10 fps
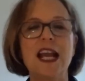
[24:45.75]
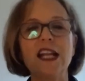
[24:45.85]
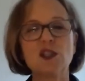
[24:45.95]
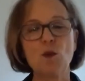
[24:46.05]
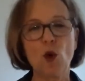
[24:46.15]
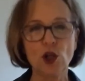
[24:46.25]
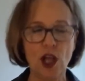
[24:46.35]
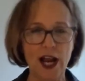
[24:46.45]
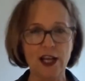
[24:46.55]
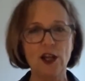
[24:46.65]
It's more
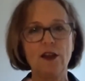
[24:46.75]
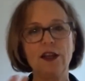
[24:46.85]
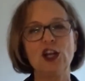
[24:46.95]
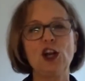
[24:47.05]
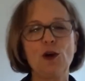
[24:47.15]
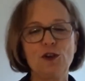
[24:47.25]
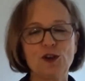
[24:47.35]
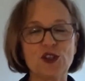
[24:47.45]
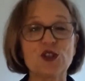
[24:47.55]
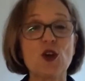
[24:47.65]
like You know,
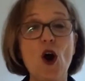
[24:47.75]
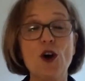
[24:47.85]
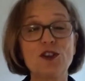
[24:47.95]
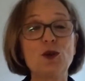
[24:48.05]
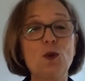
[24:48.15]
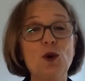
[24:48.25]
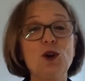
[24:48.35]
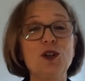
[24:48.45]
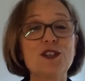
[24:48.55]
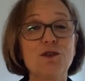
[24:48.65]
there's a song that the
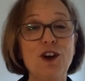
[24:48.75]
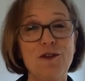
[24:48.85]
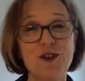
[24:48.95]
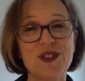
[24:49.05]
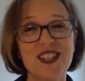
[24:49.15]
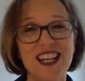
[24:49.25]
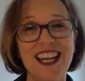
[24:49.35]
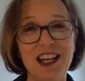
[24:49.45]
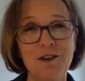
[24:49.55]
world is forever singing,